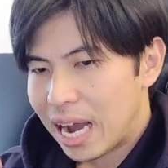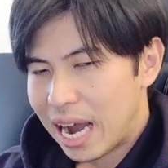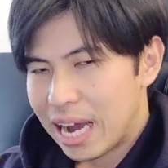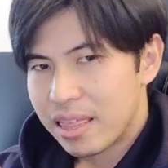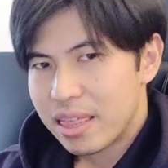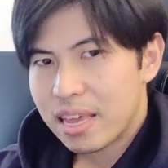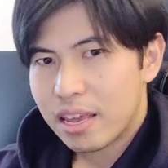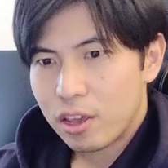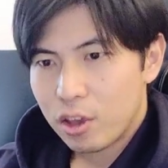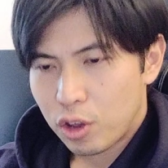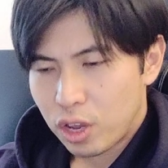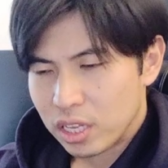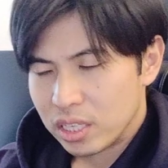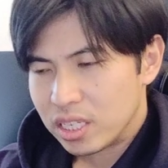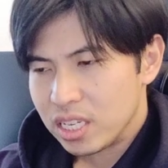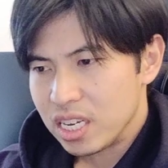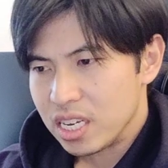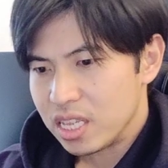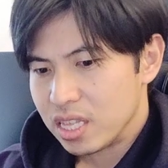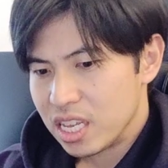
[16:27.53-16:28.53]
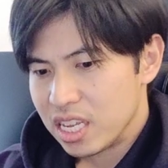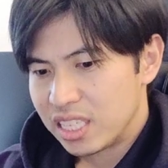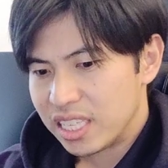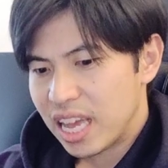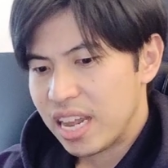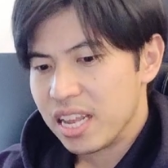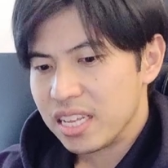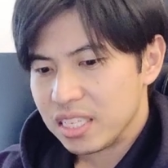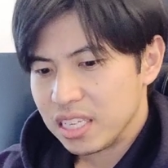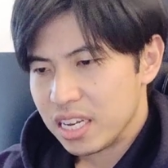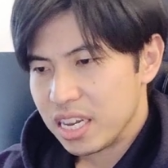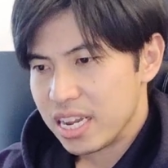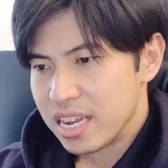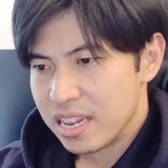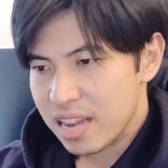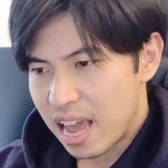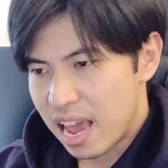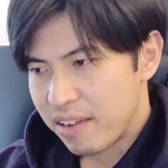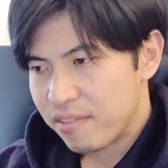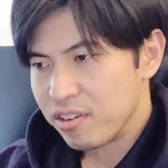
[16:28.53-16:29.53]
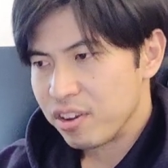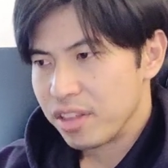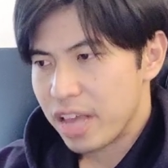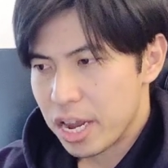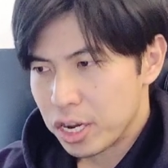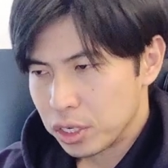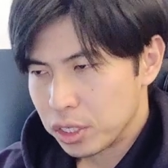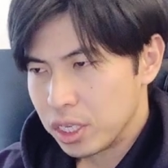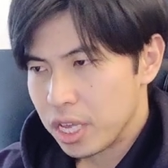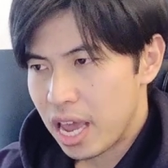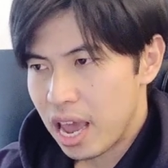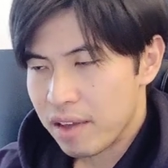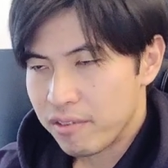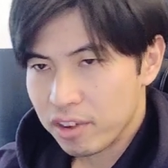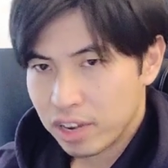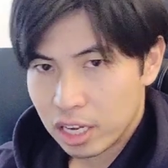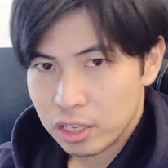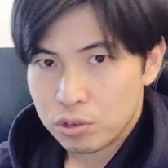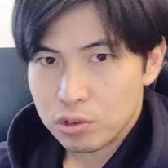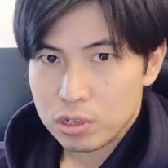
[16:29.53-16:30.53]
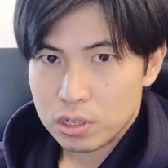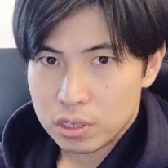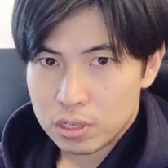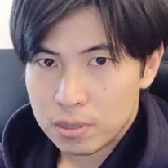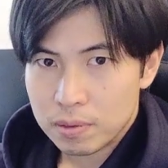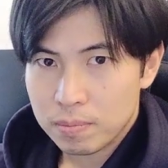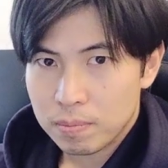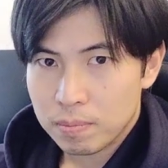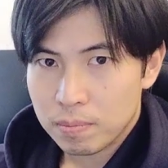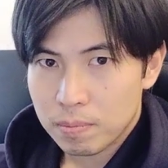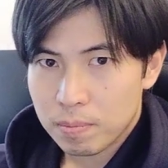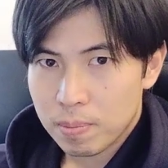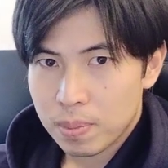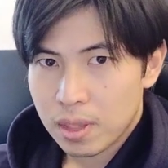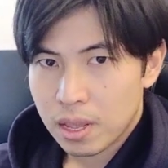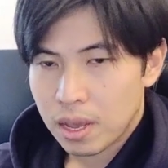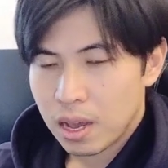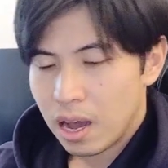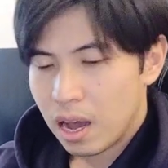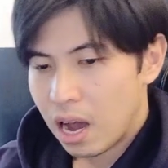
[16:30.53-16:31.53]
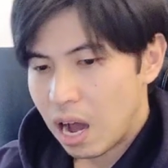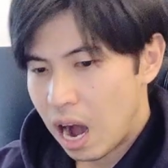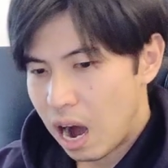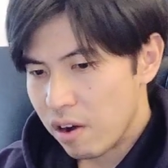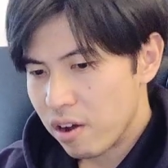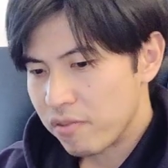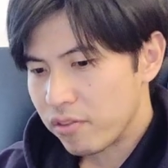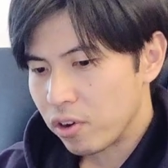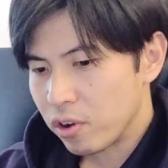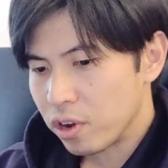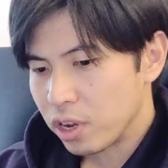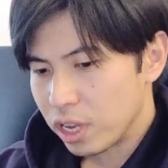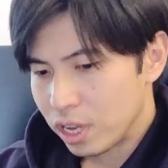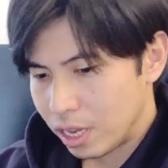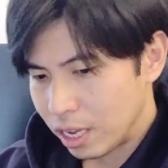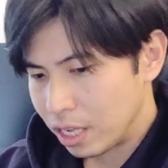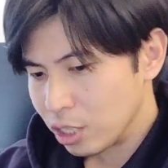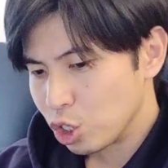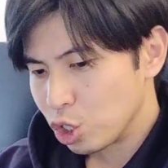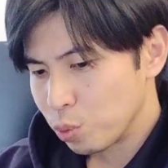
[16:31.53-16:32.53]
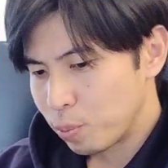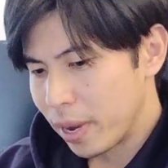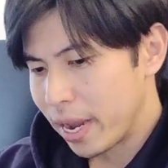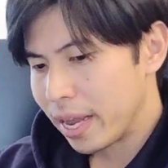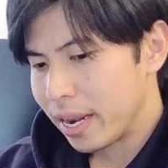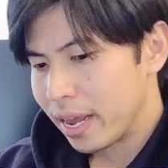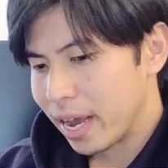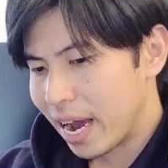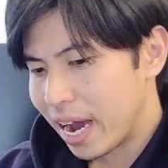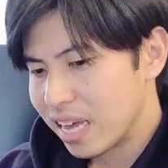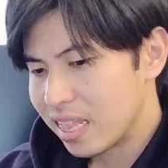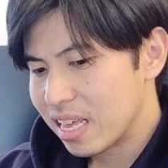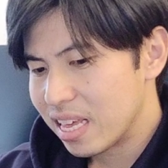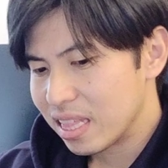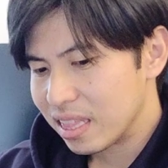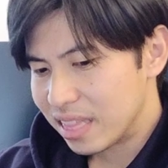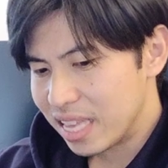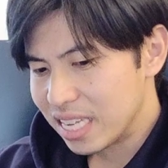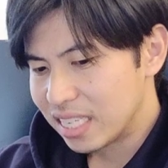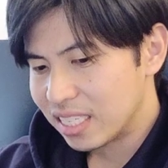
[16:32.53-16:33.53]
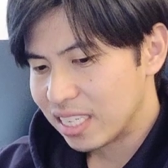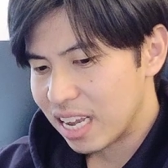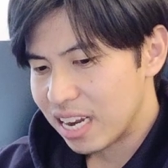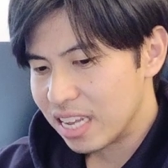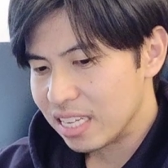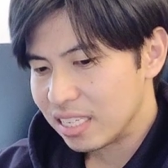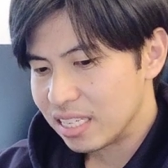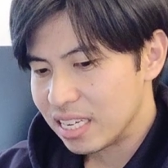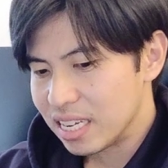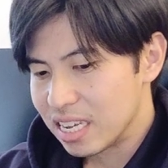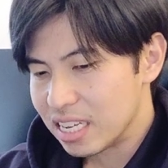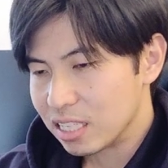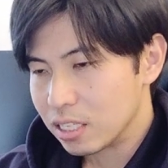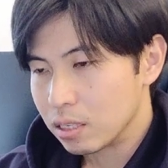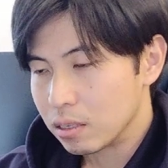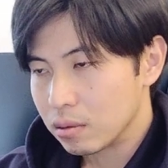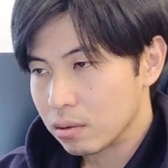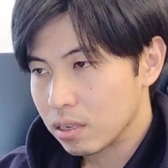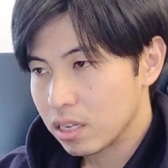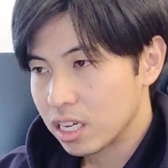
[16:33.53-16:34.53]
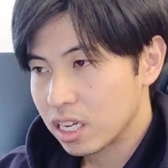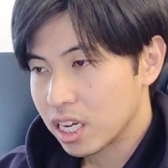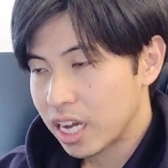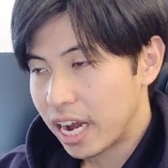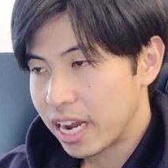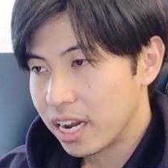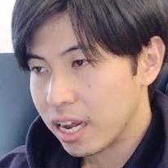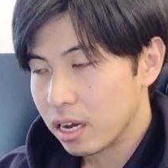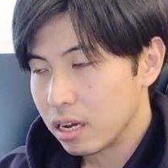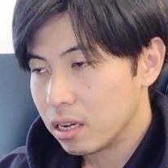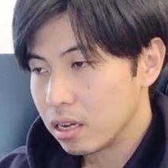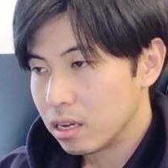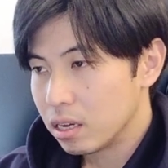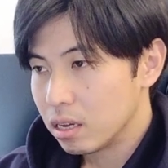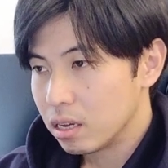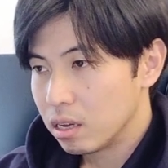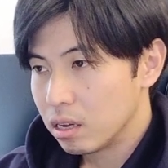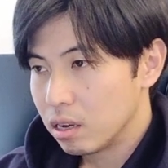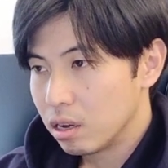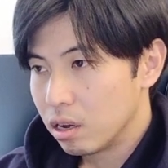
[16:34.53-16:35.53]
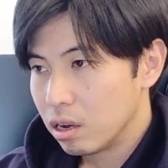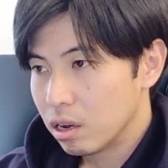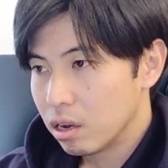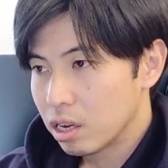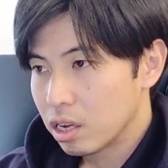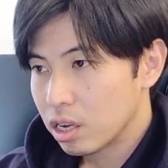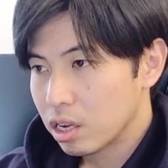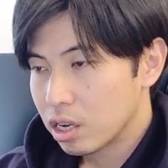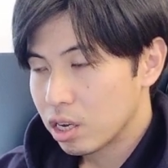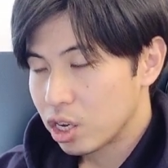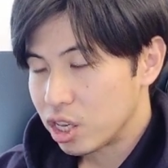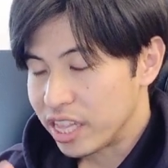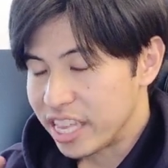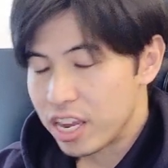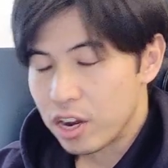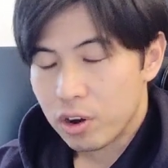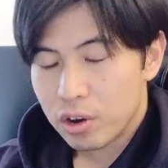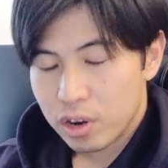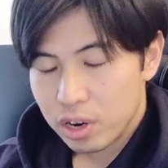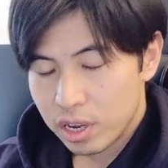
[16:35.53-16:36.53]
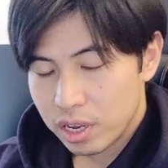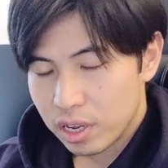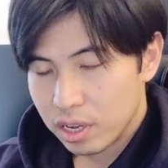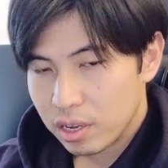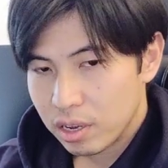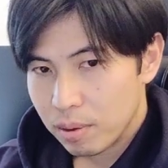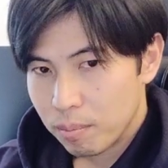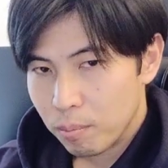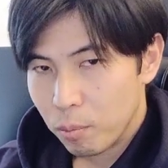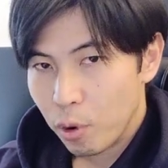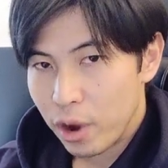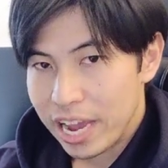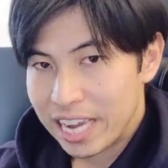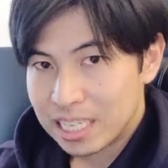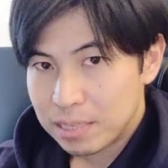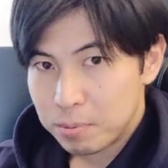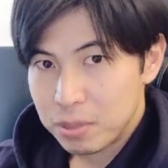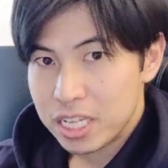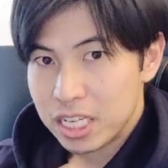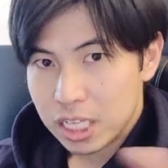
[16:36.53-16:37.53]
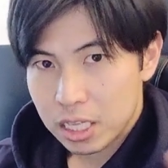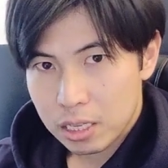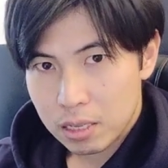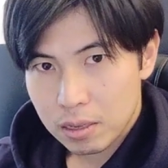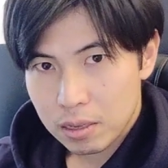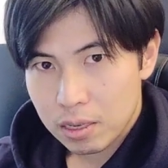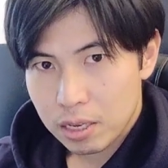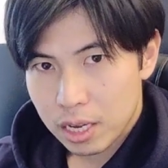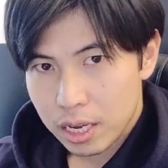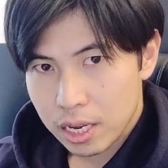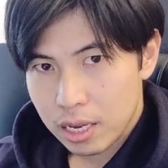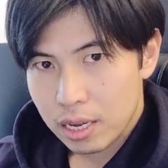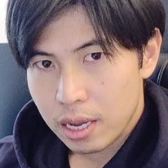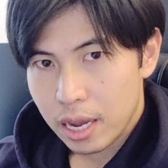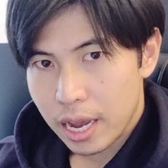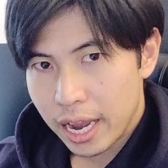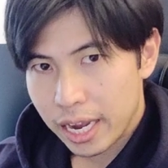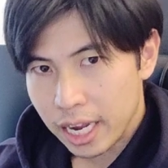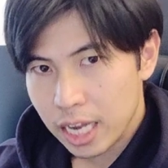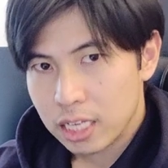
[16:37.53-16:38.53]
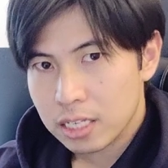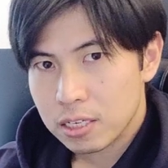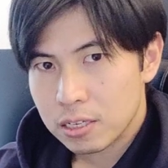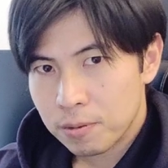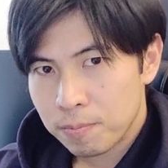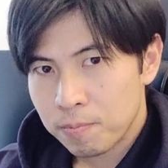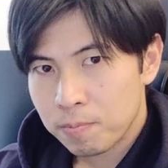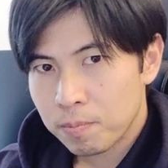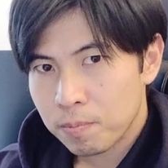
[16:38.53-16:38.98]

I think you can see this tendency in every nation, every countries. However, in Japan, I think this tendency is kind of clear, more explicit, I guess.